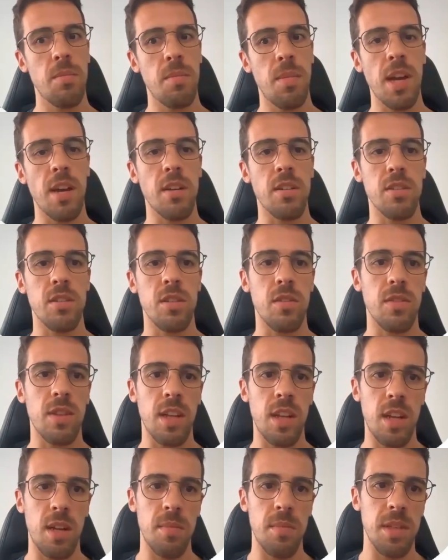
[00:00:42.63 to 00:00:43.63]
Microsoft
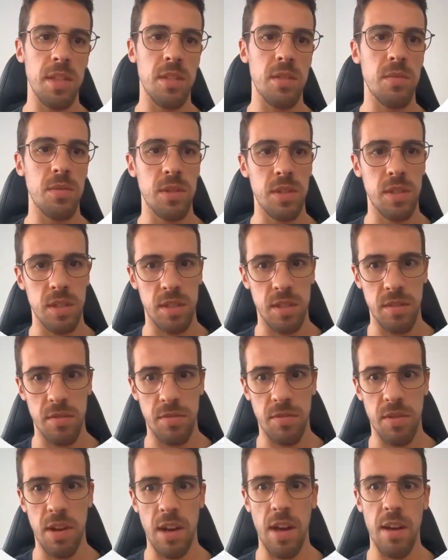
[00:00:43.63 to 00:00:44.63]
Dynamics
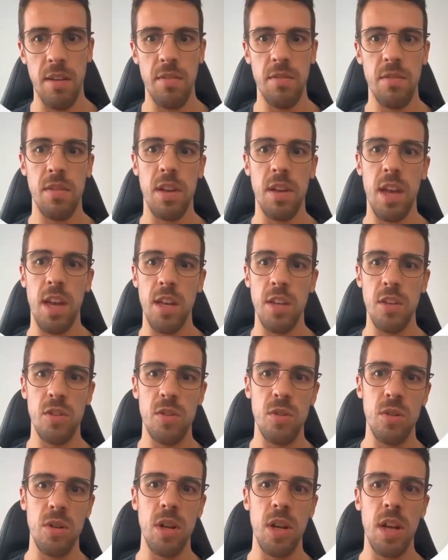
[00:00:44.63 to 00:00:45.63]
365,
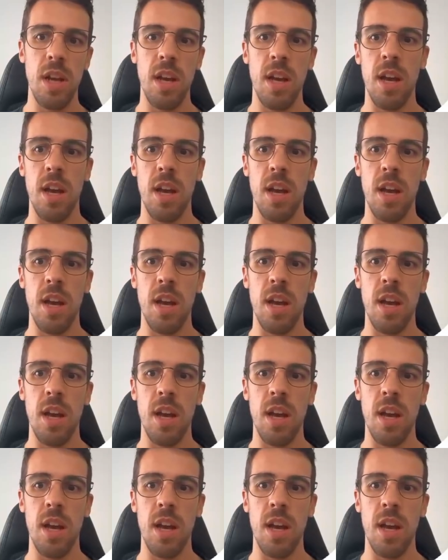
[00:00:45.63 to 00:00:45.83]
Azure,